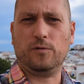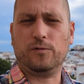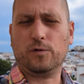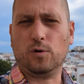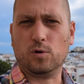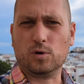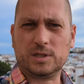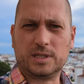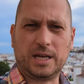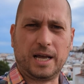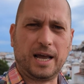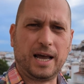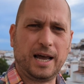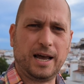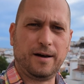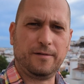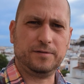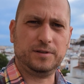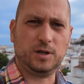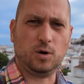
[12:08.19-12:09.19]
Of course, I
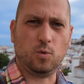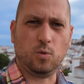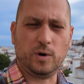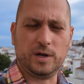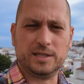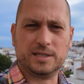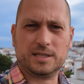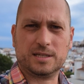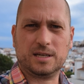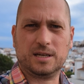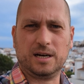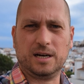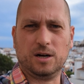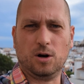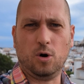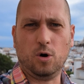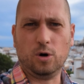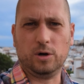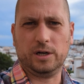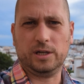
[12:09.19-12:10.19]
have the
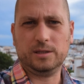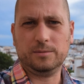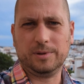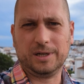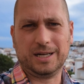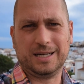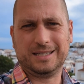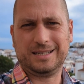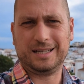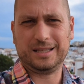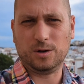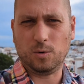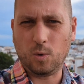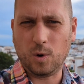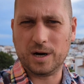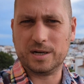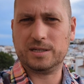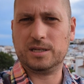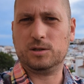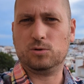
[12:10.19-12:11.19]
windscreen on it because
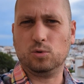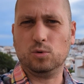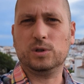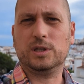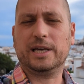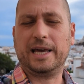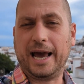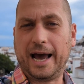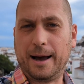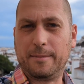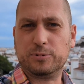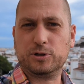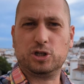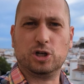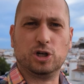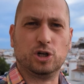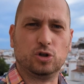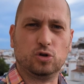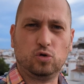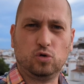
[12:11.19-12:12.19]
otherwise it would
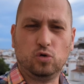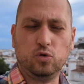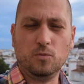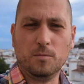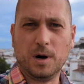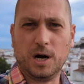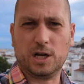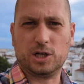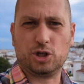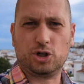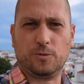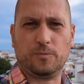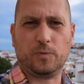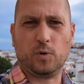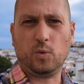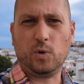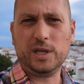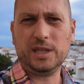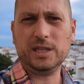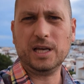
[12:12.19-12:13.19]
capture too much
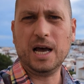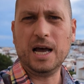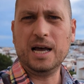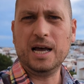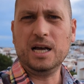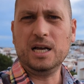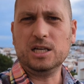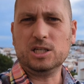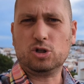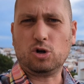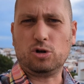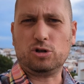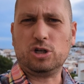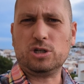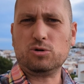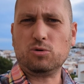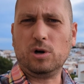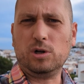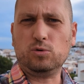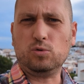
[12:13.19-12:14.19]
wind. So I
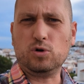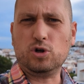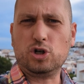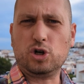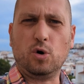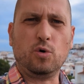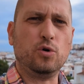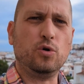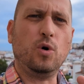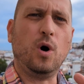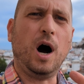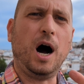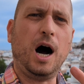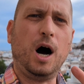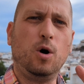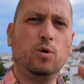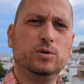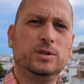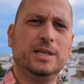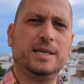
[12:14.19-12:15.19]
just wanted to show you
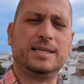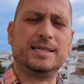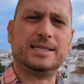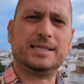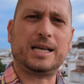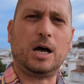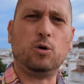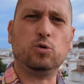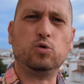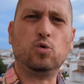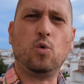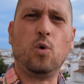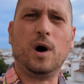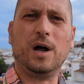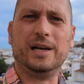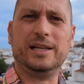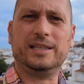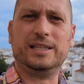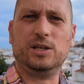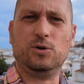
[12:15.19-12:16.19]
how the sound
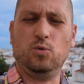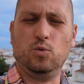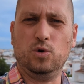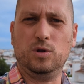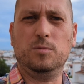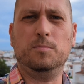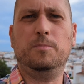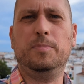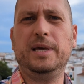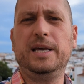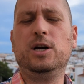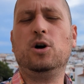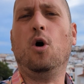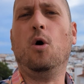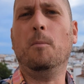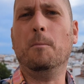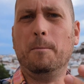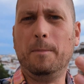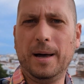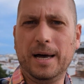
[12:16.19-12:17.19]
quality would be
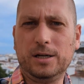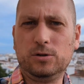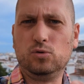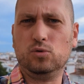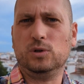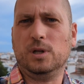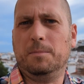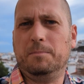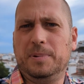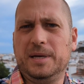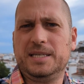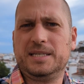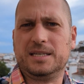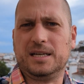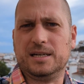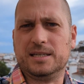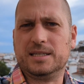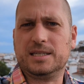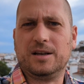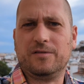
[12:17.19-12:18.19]
compared to the
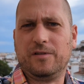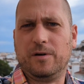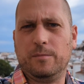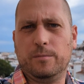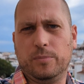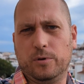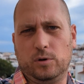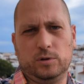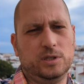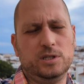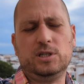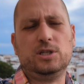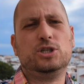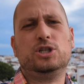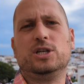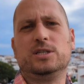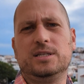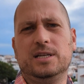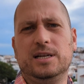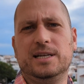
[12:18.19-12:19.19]
Pixel 7 Pro. This is
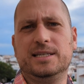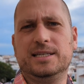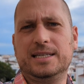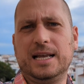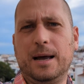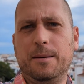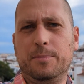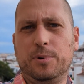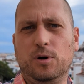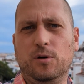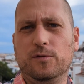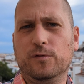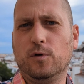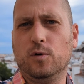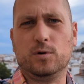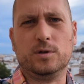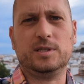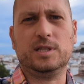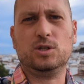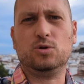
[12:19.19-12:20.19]
just an example. Of
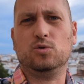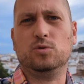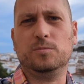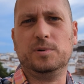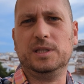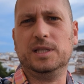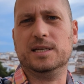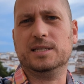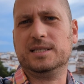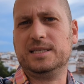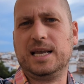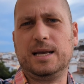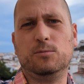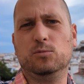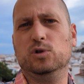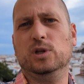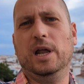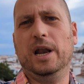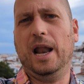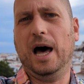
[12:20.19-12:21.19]
course, this would be the
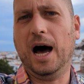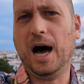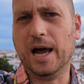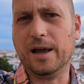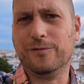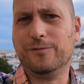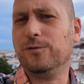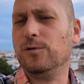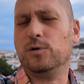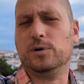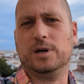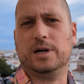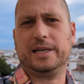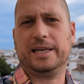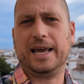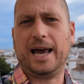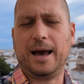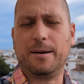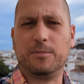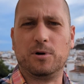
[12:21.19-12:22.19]
same with an iPhone, a
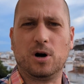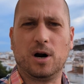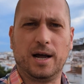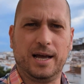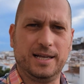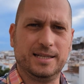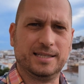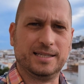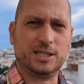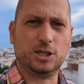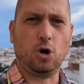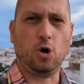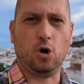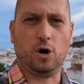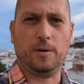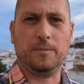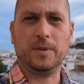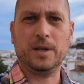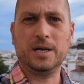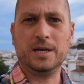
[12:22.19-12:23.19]
camera, and so
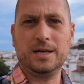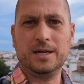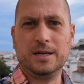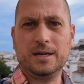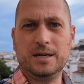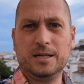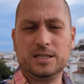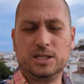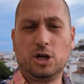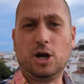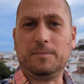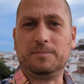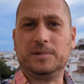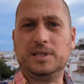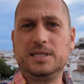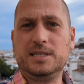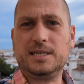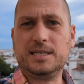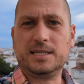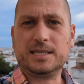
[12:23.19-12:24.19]
on. So yeah,
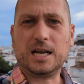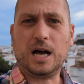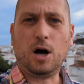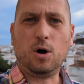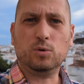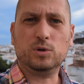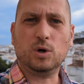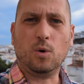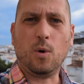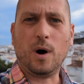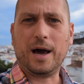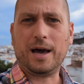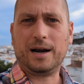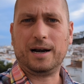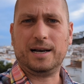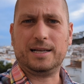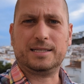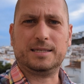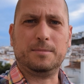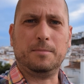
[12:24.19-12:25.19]
this is how the
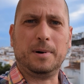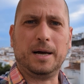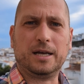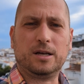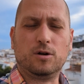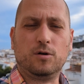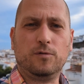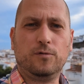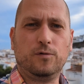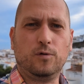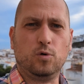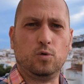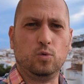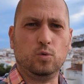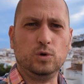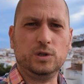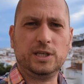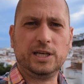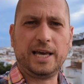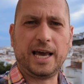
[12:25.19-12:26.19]
wireless
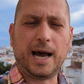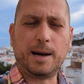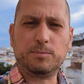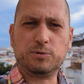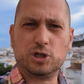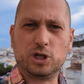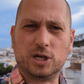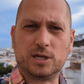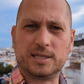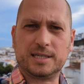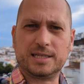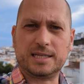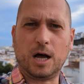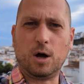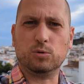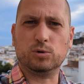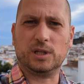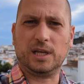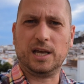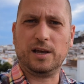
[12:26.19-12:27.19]
microphone would capture
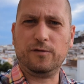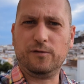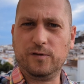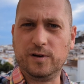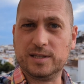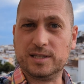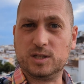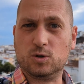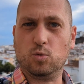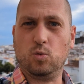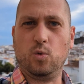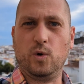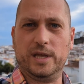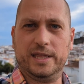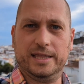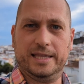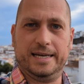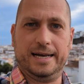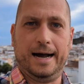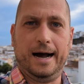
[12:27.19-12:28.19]
sound if it's
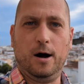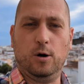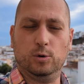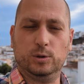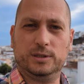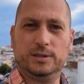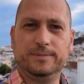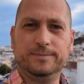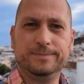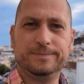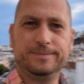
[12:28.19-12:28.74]
windy out.